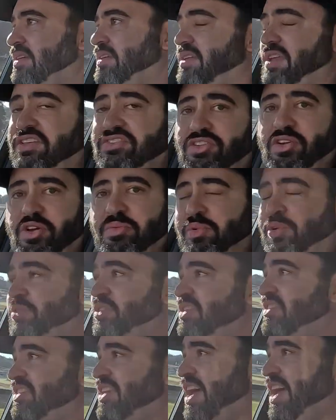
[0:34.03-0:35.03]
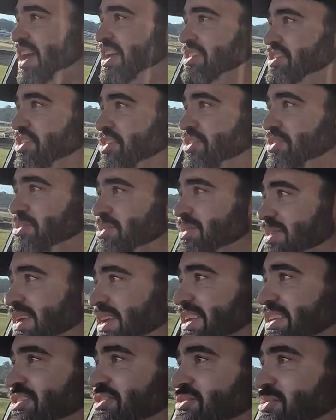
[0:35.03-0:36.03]
Yeah, so I bought this car new
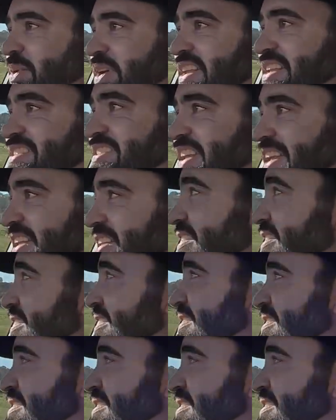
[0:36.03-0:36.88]
in 2010.